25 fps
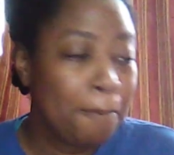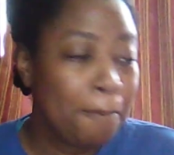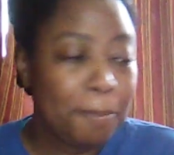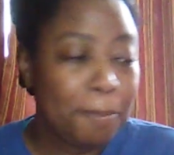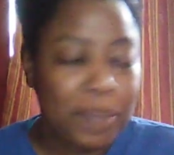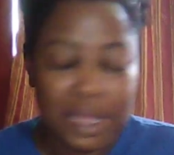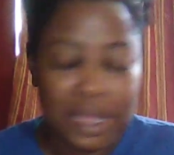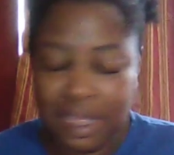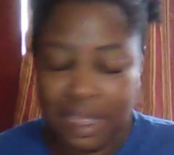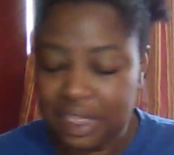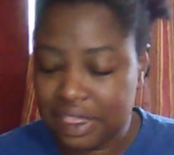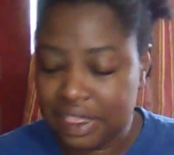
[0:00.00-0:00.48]

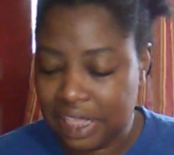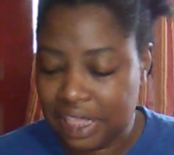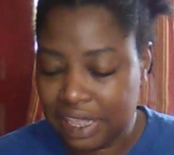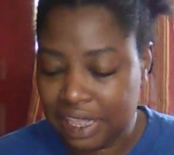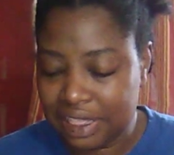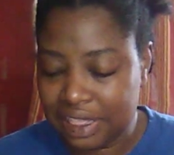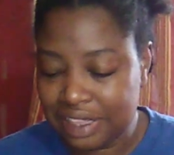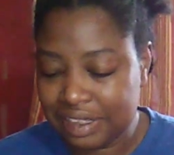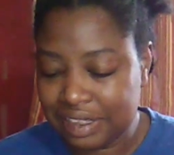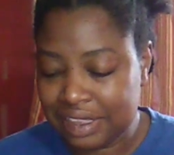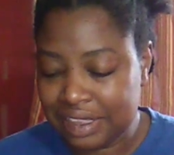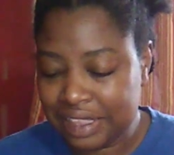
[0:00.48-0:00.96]
But like,
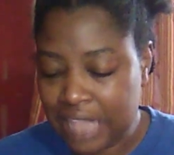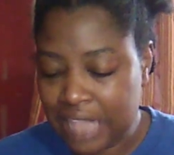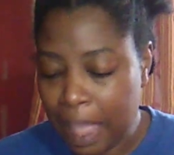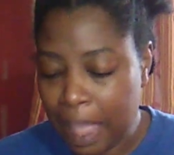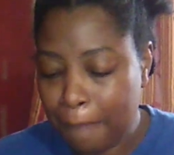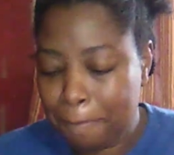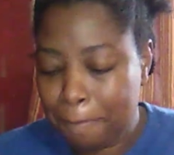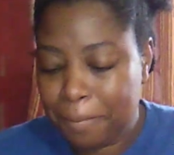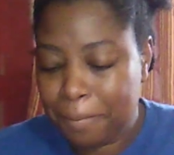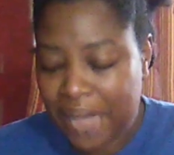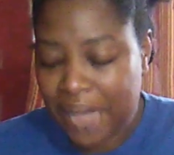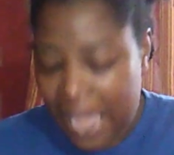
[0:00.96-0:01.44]
this is
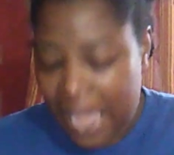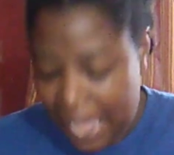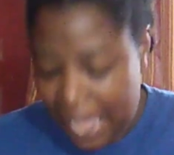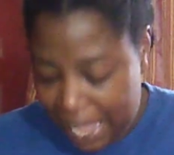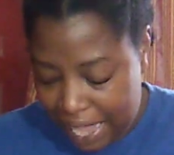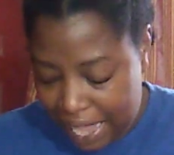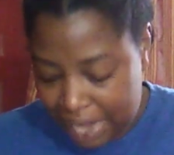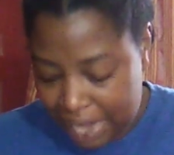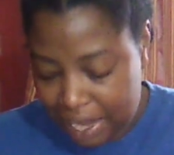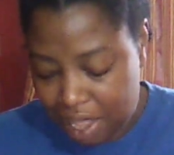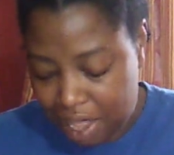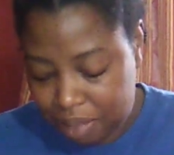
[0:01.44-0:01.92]
not
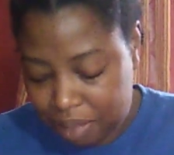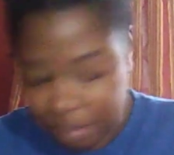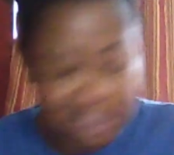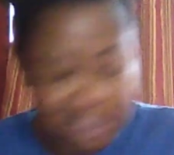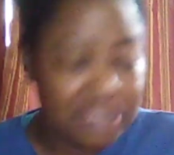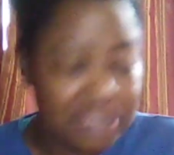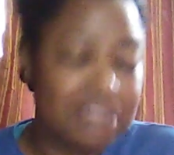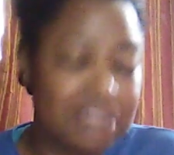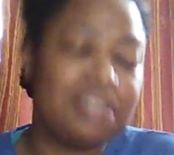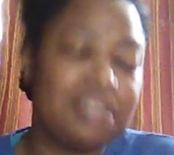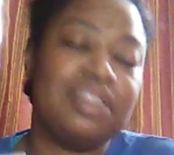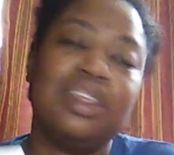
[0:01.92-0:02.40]
bad. I'm
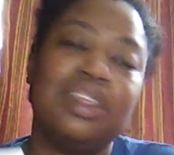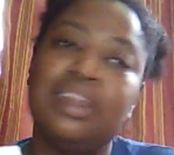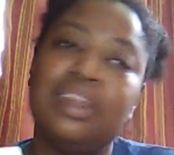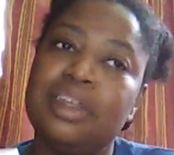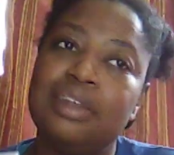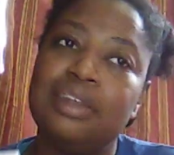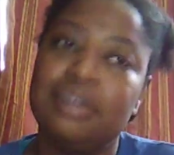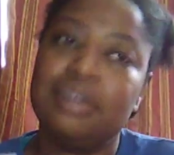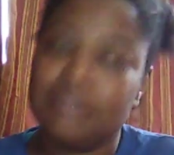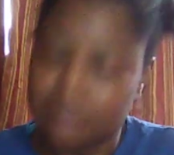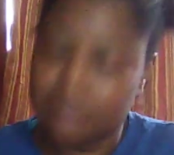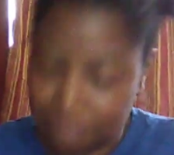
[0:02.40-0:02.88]
just like,
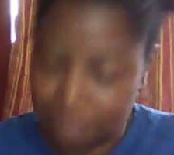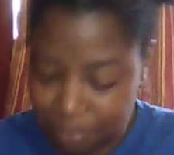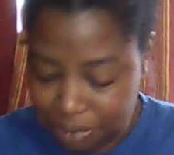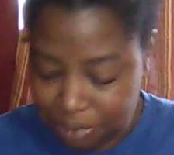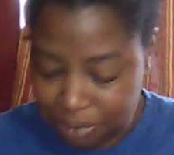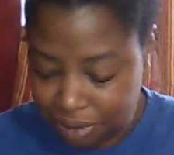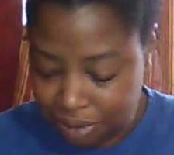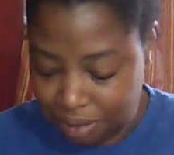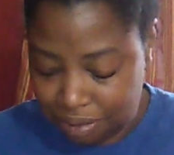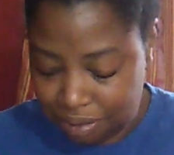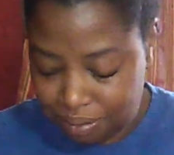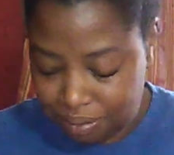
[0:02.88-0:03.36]

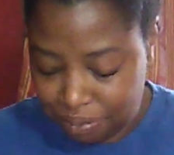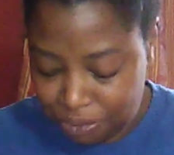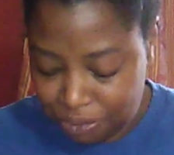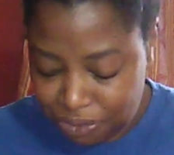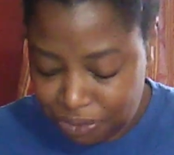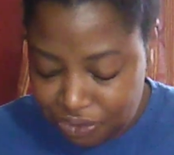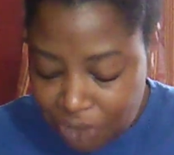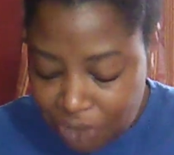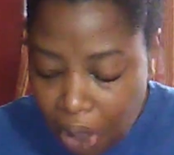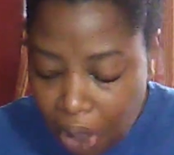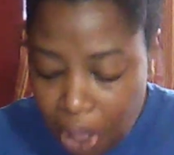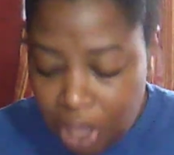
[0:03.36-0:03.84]

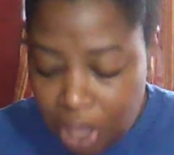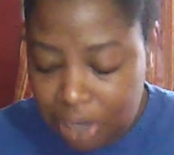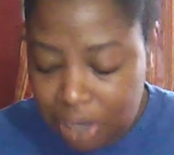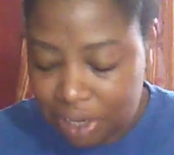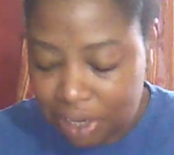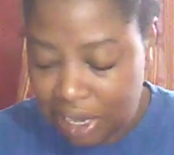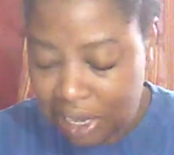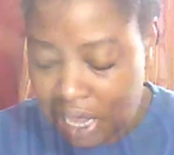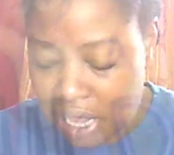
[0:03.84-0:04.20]
move on.